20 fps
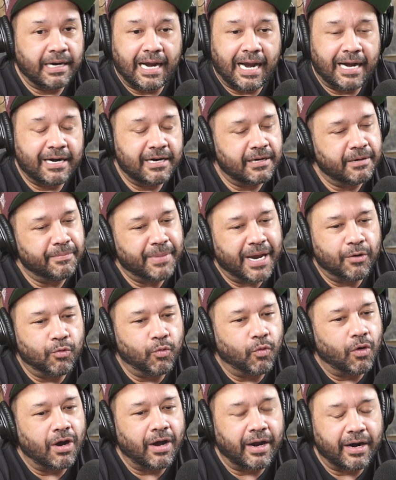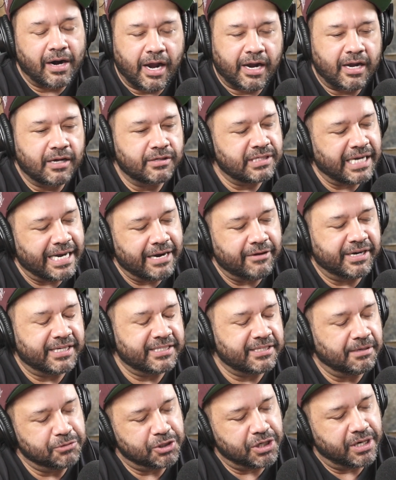And no matter what, like I was
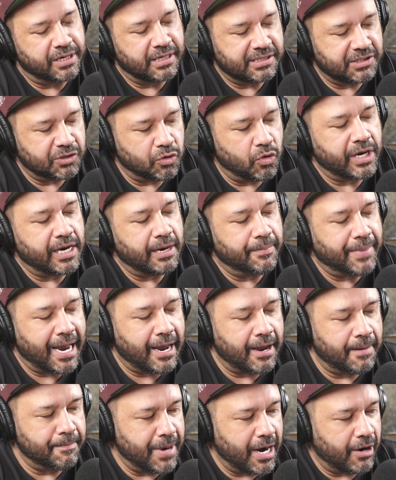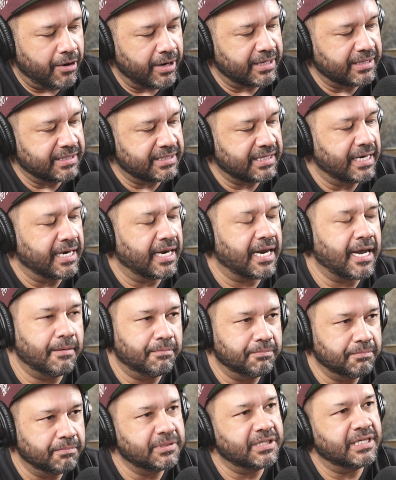hearing some journalists talking about America's going to
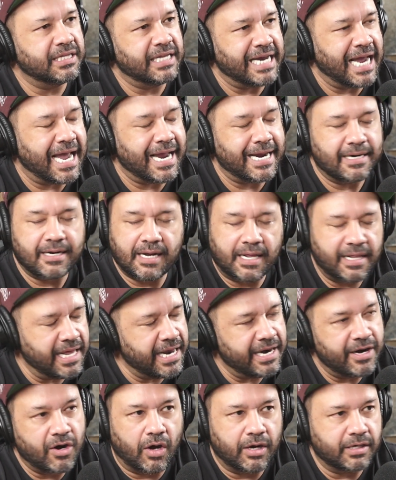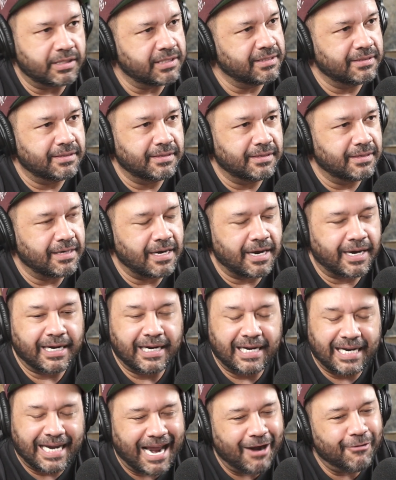come to the aid. They're not.
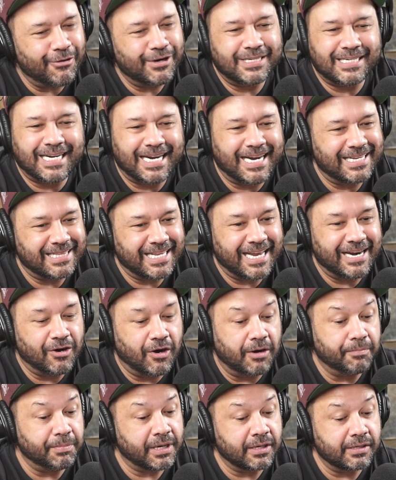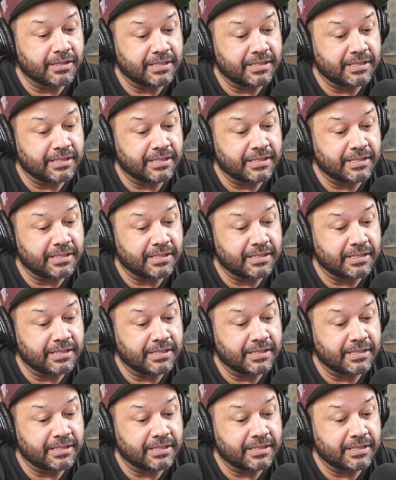I can guarantee it they're not.